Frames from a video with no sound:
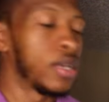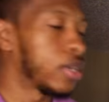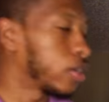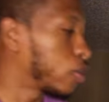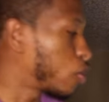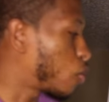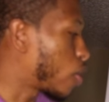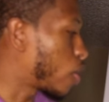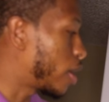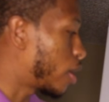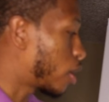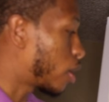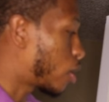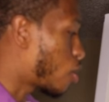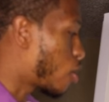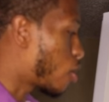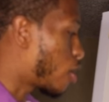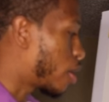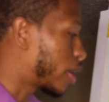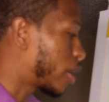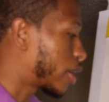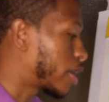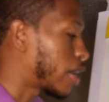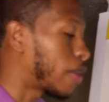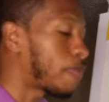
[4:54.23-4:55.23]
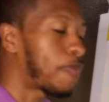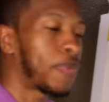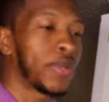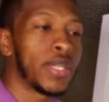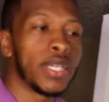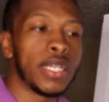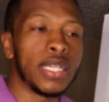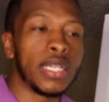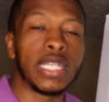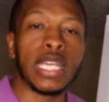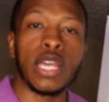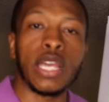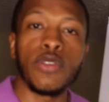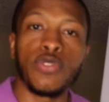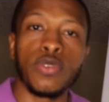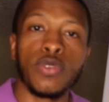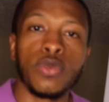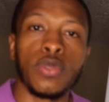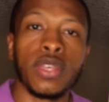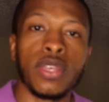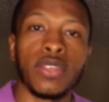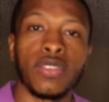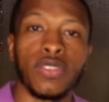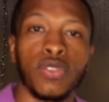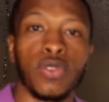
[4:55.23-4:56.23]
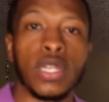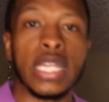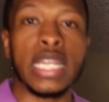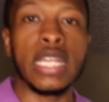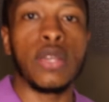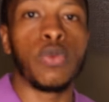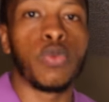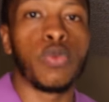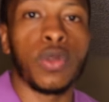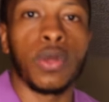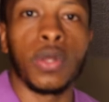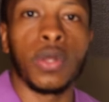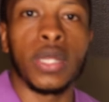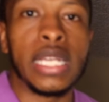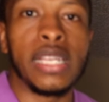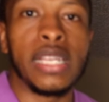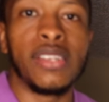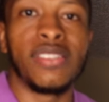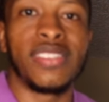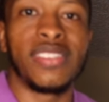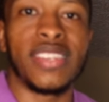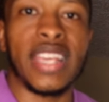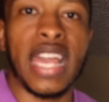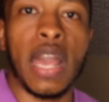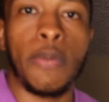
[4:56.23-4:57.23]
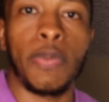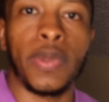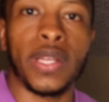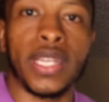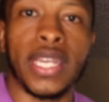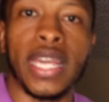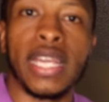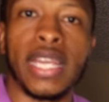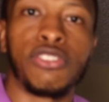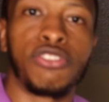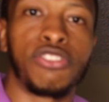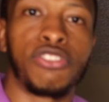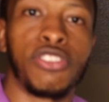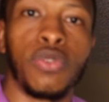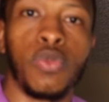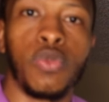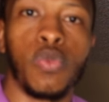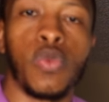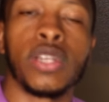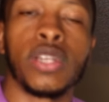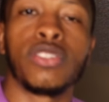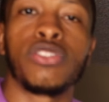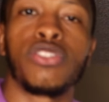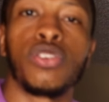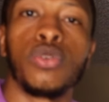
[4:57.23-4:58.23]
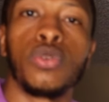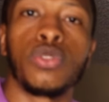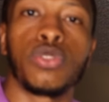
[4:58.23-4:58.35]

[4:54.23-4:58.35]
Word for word: credit card company give you this real easy application, 1, 2,